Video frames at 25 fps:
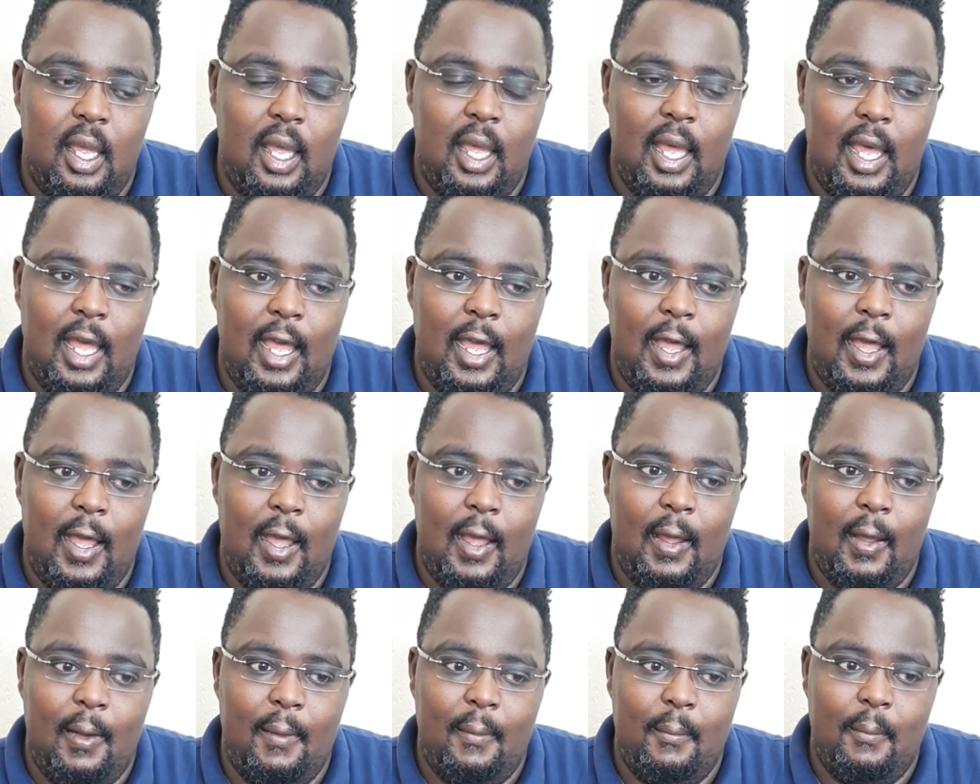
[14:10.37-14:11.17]

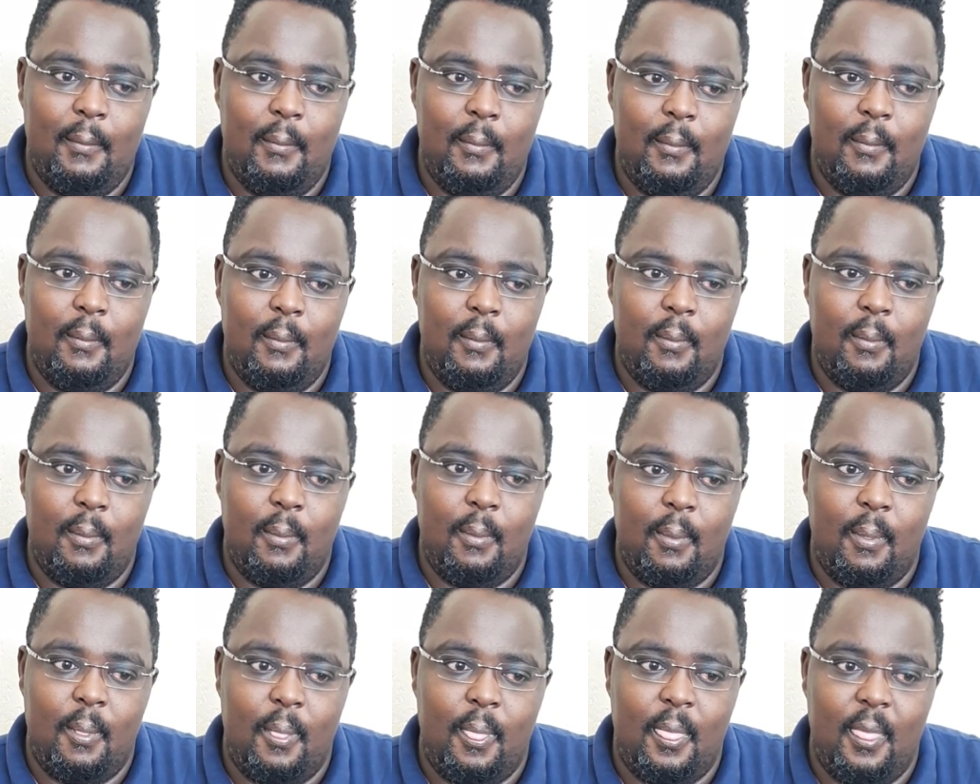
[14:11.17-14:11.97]
Um,
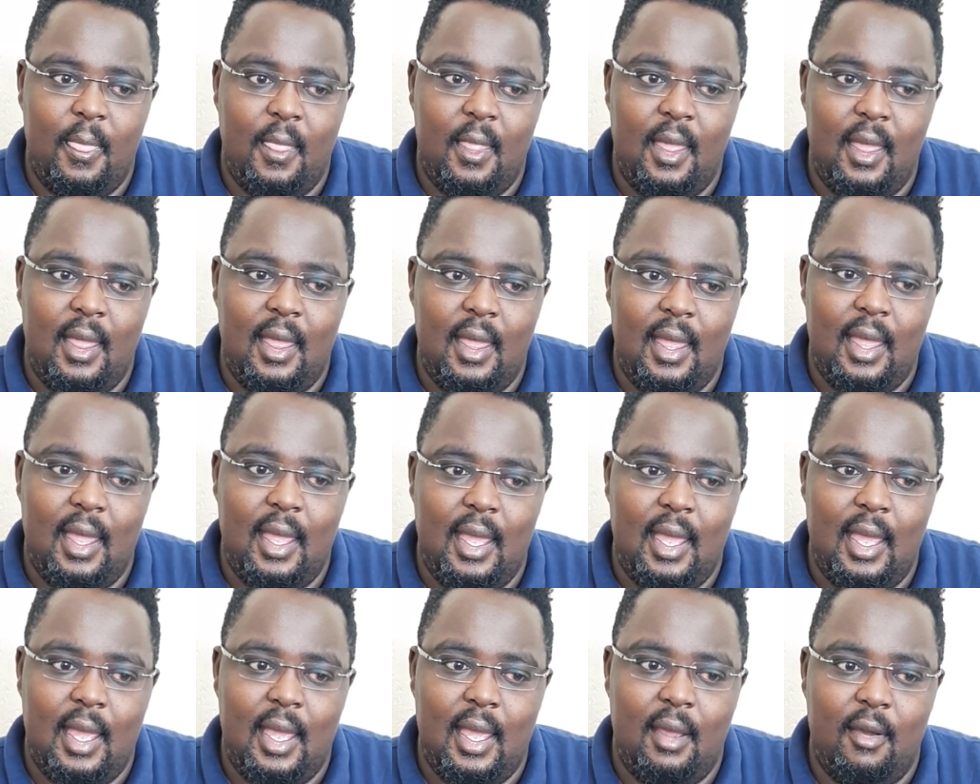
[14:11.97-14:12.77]

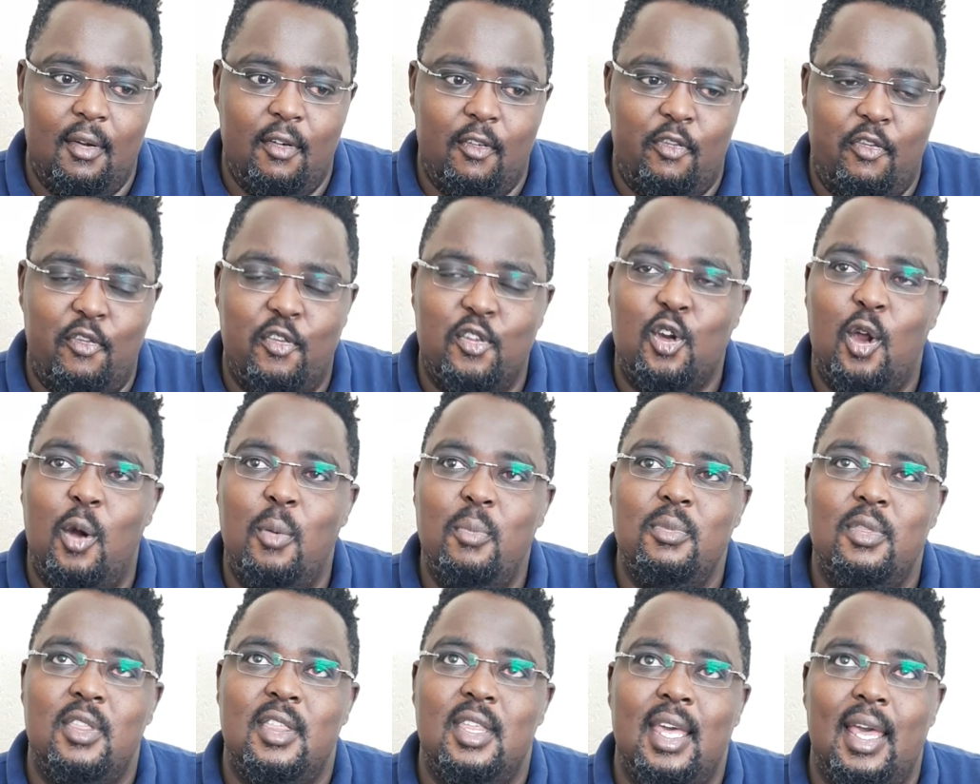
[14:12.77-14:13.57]

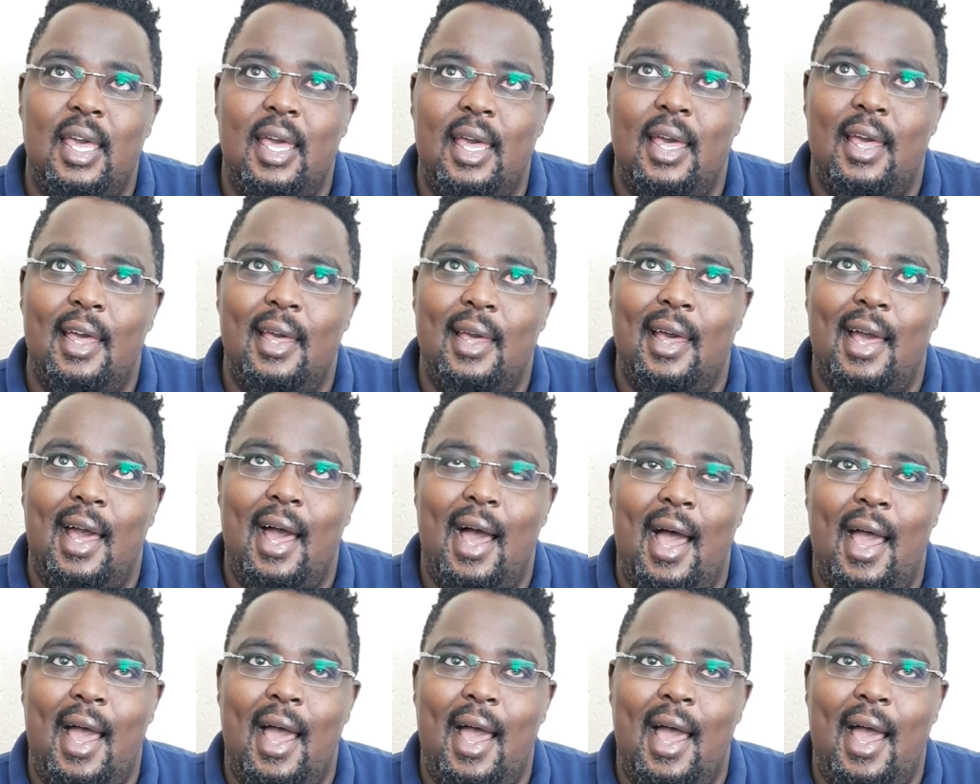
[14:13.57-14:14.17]
from there,